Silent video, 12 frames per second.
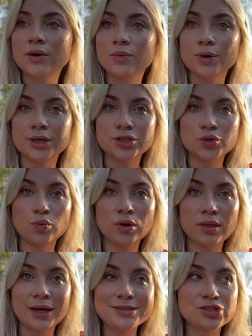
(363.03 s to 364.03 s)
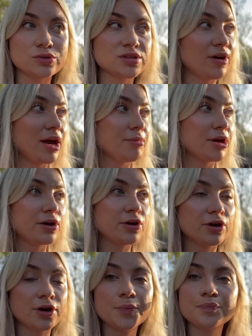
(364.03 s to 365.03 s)
I'm gonna do one last dose of IMED in
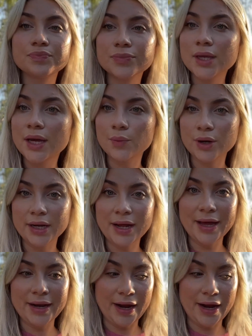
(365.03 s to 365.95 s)
her and we're gonna head